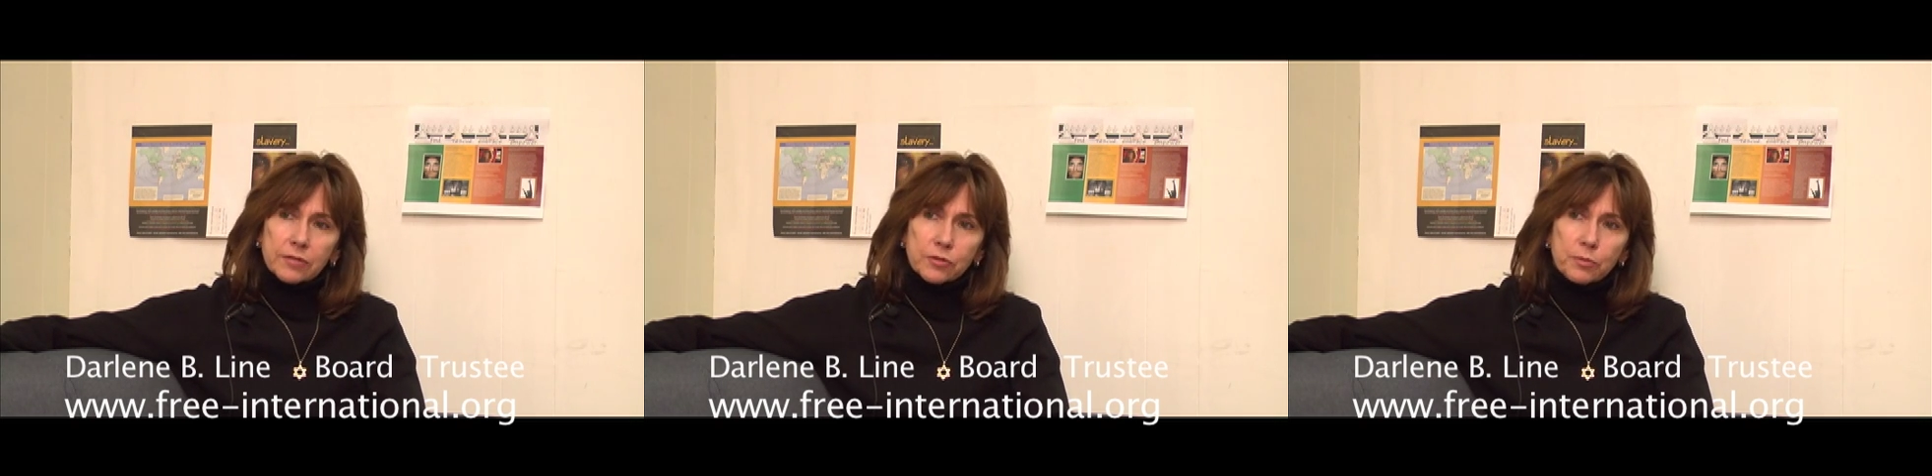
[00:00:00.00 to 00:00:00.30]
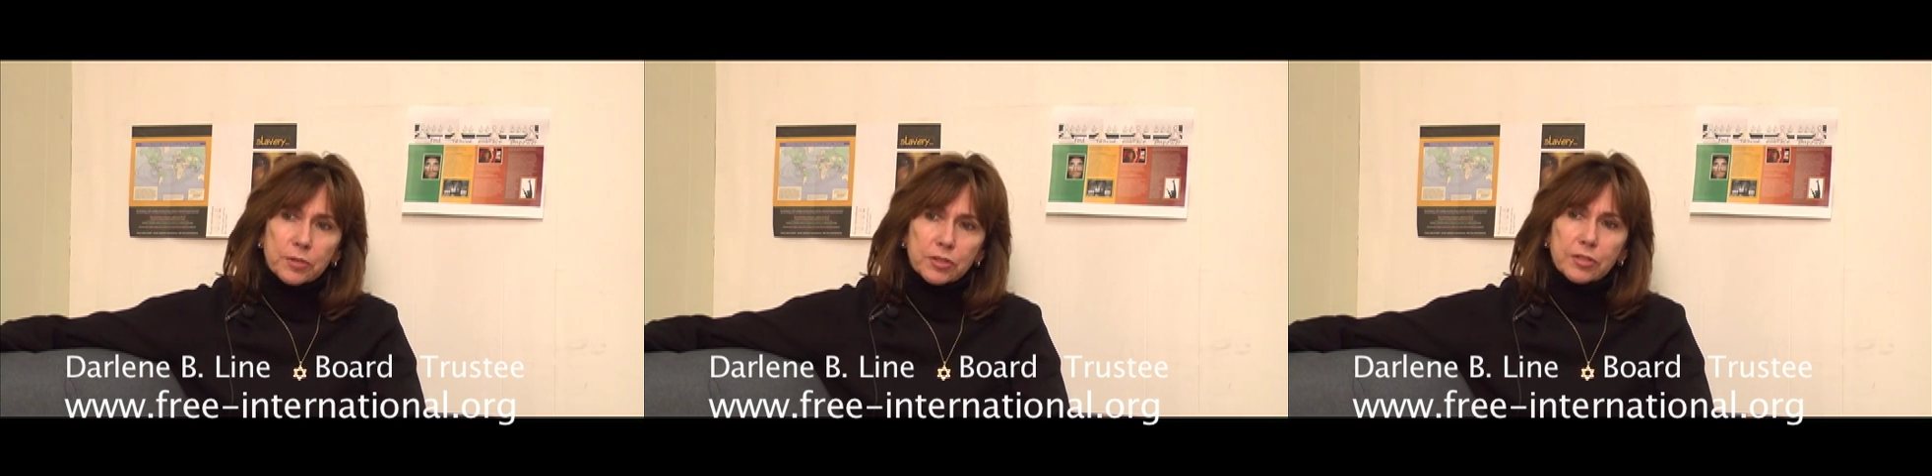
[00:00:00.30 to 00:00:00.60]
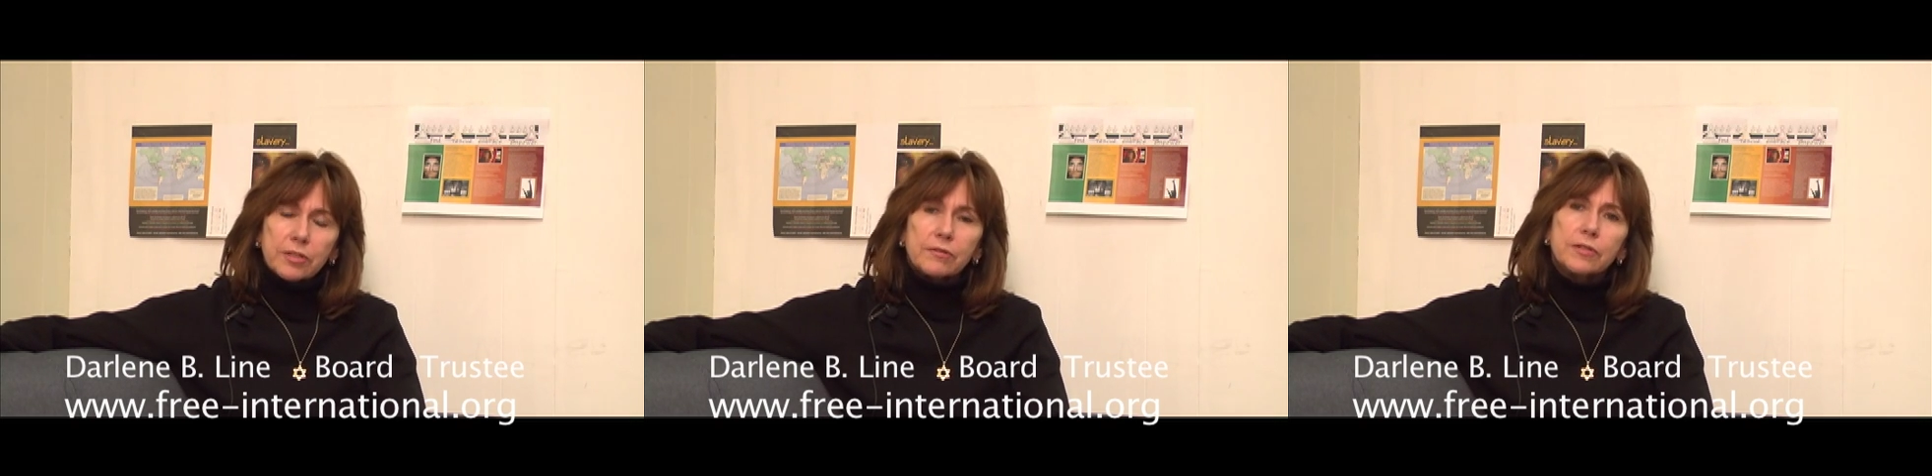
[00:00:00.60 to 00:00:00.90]
two
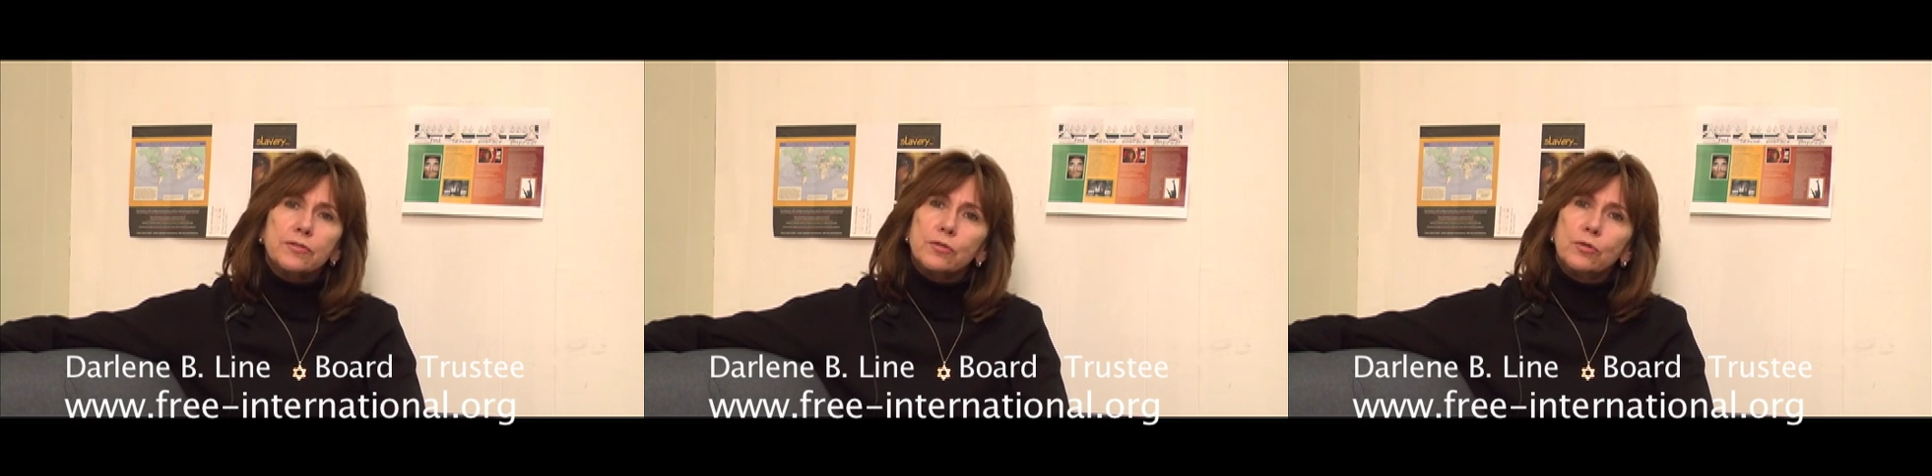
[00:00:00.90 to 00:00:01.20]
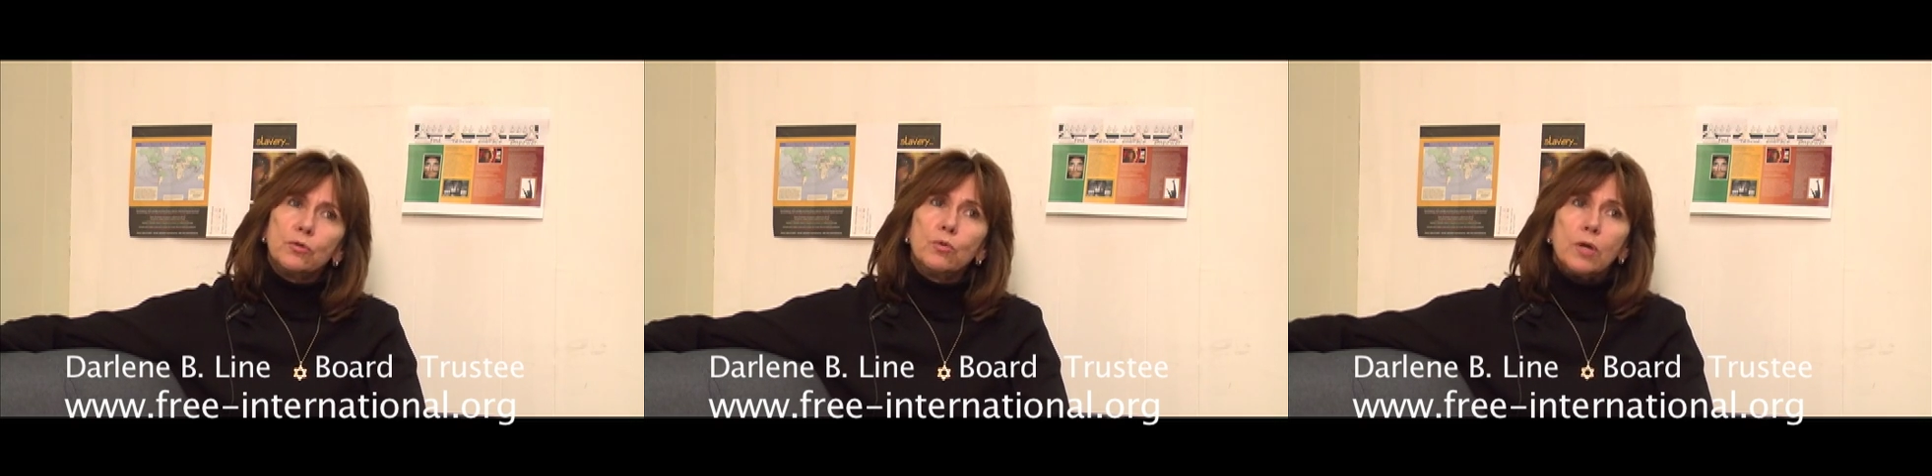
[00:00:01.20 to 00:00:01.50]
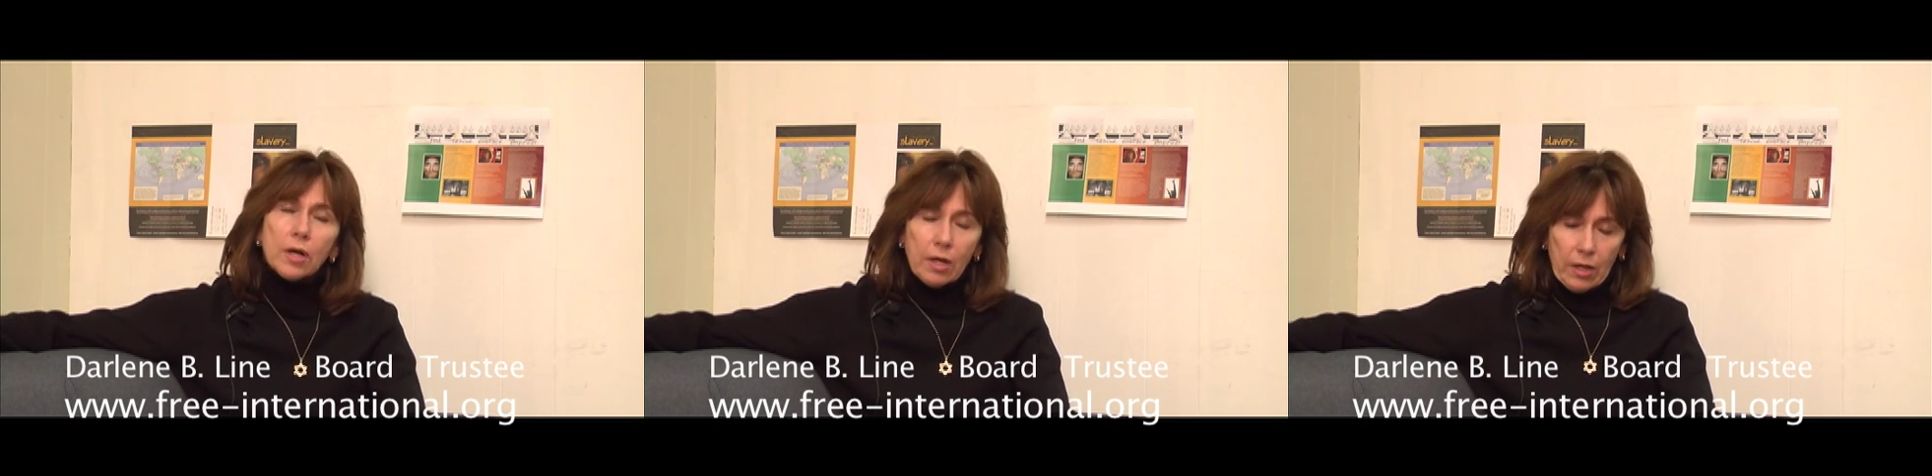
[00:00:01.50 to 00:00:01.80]
missionaries who
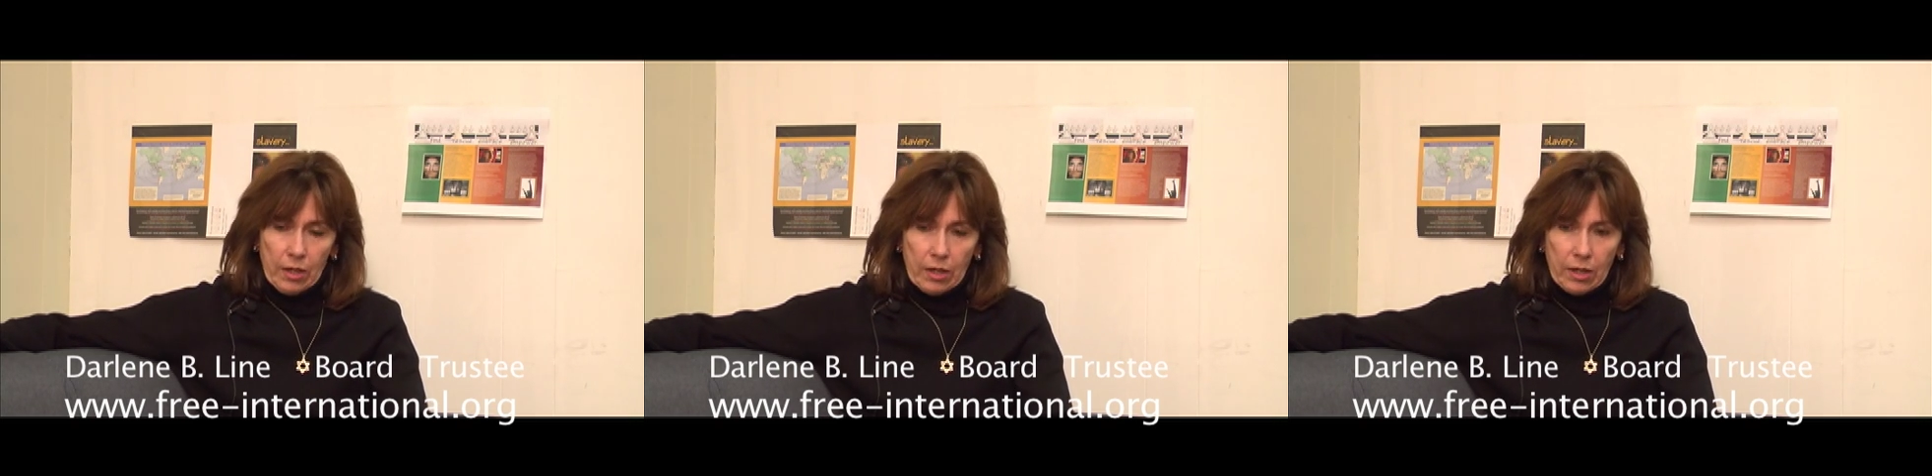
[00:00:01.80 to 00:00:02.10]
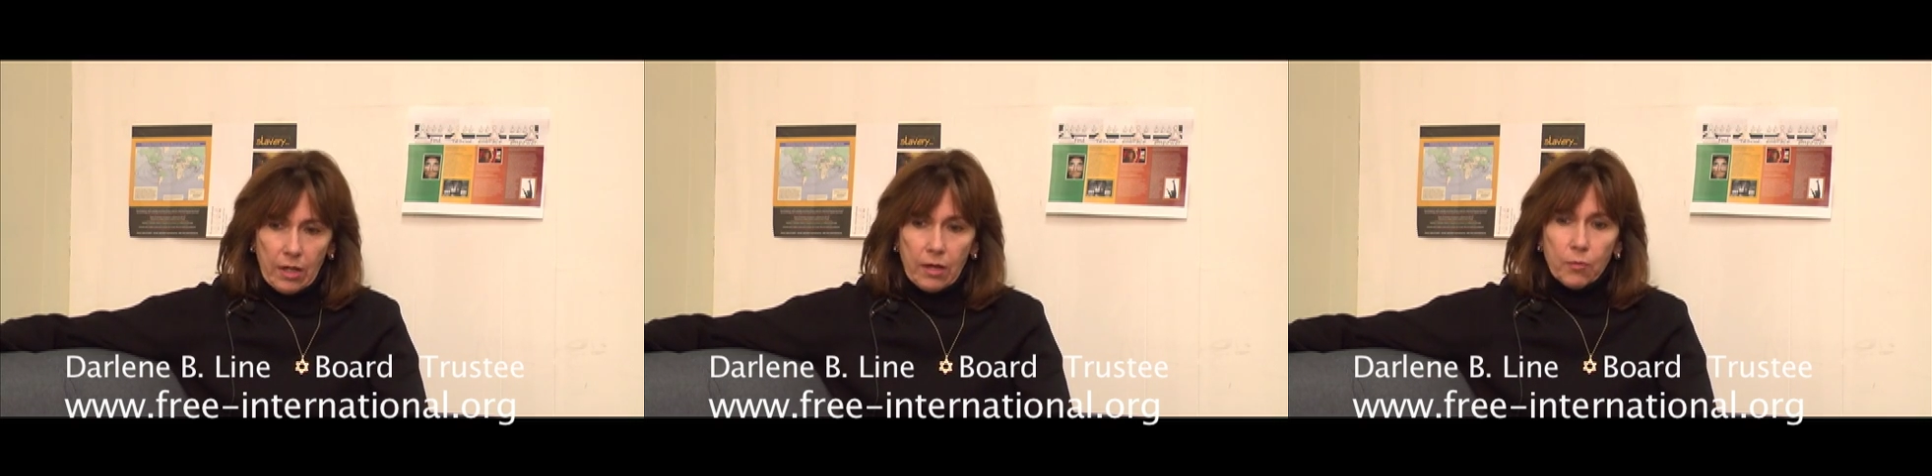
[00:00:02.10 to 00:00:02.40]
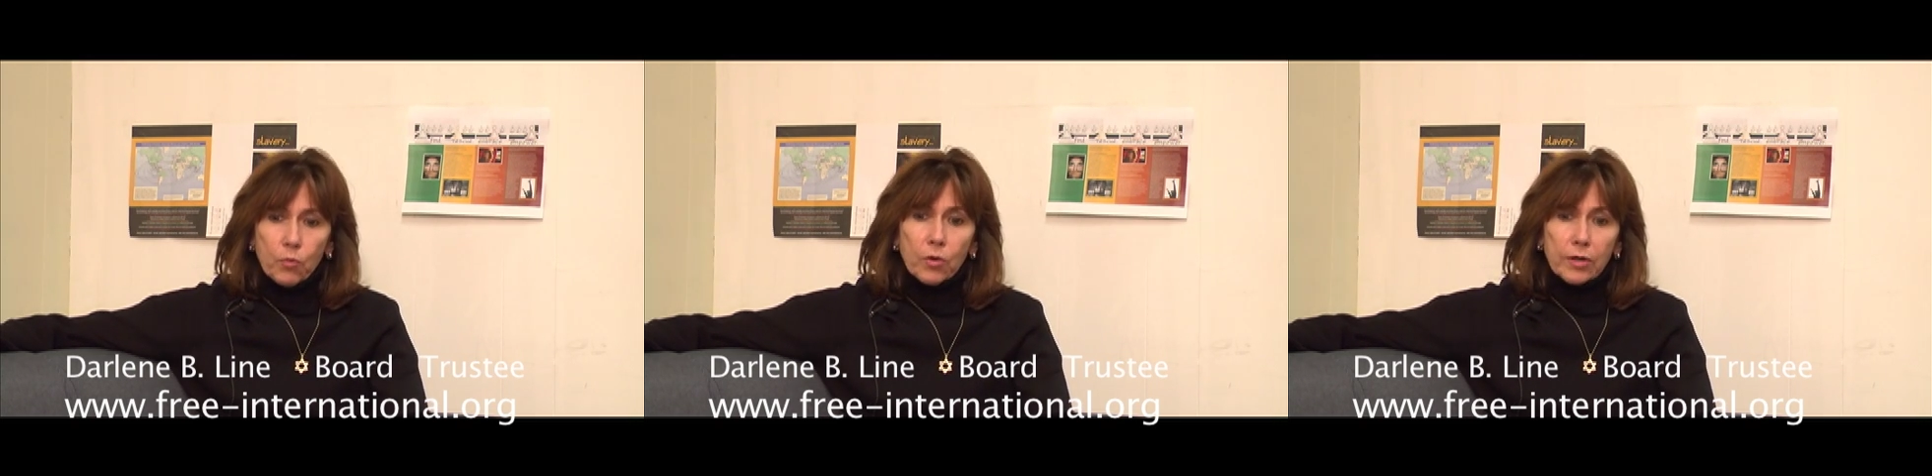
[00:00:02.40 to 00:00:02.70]

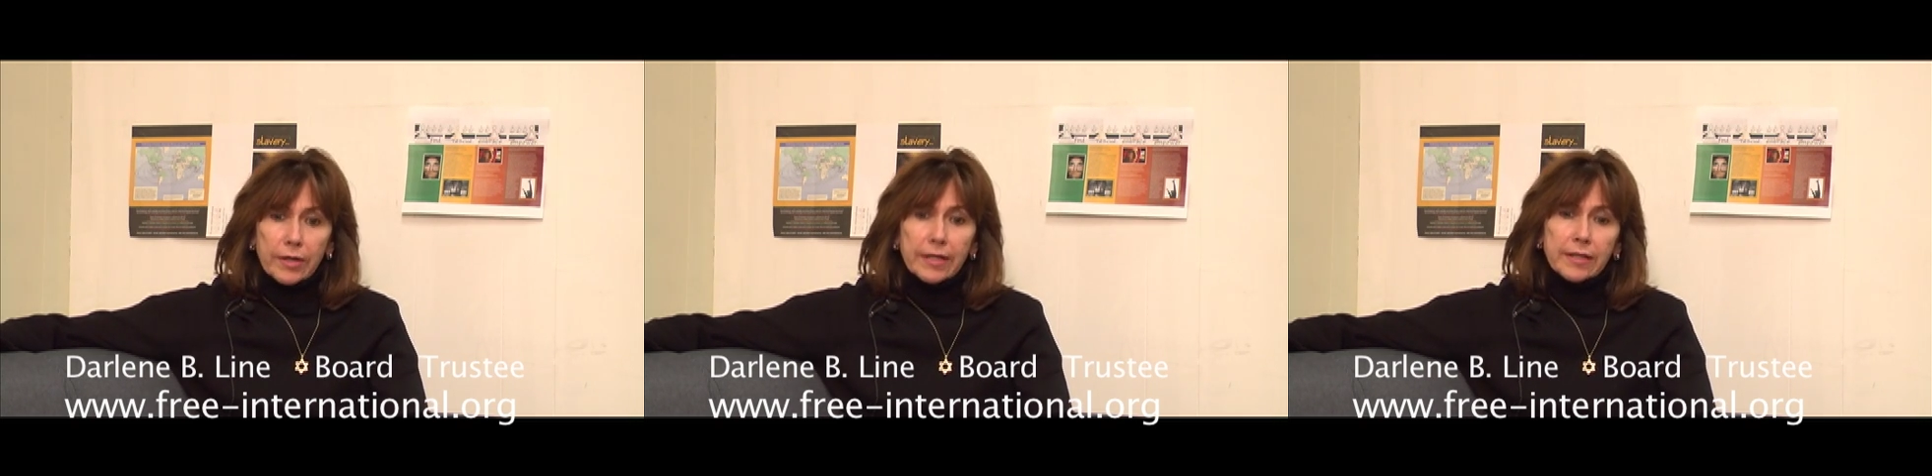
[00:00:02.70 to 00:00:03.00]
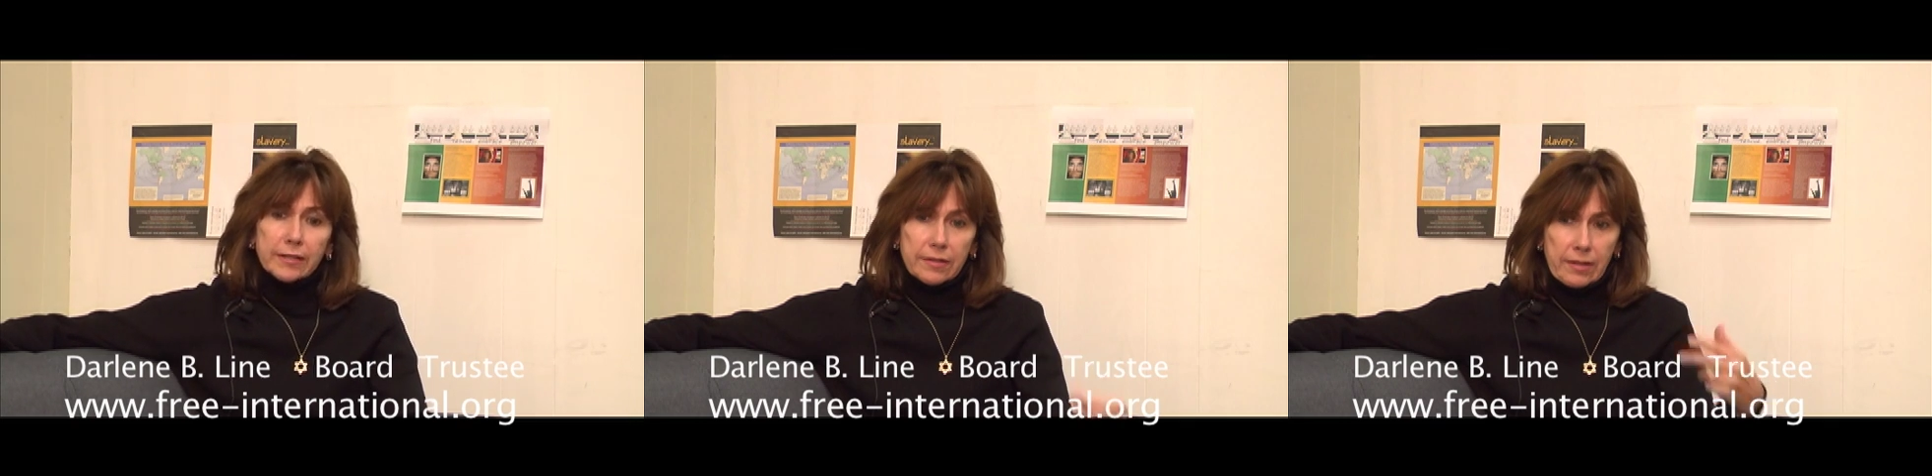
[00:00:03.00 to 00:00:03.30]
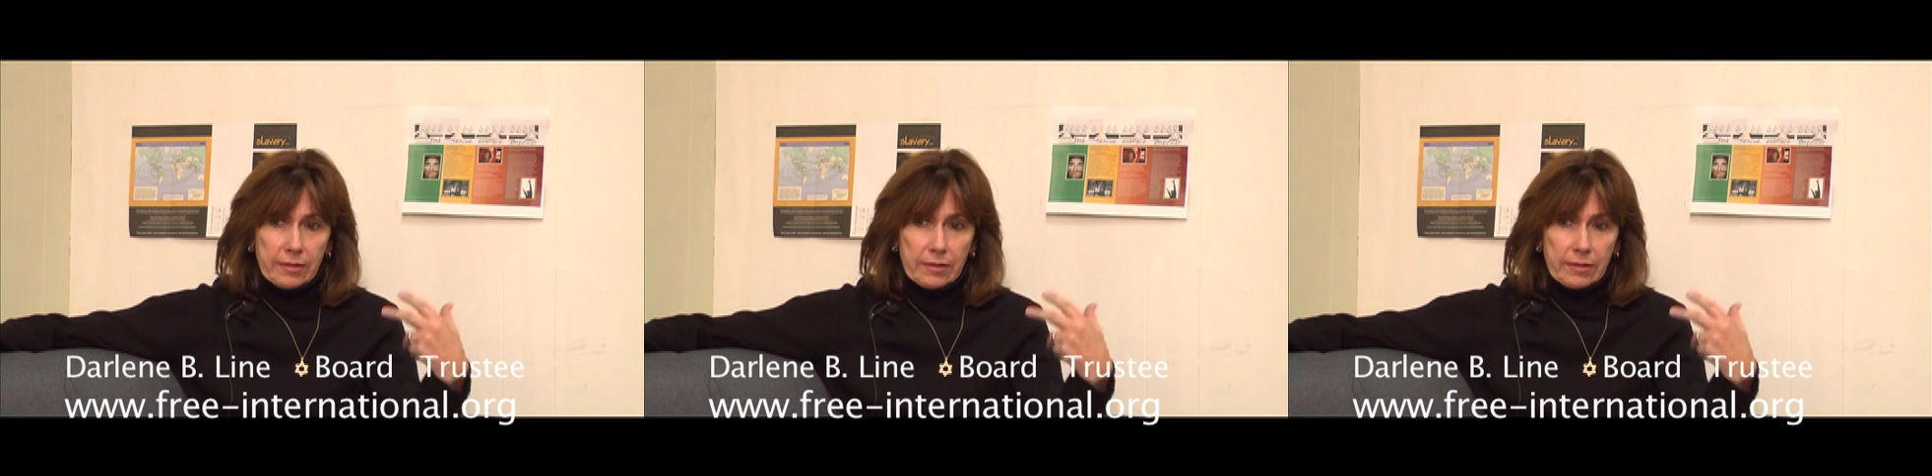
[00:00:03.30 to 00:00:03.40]
were in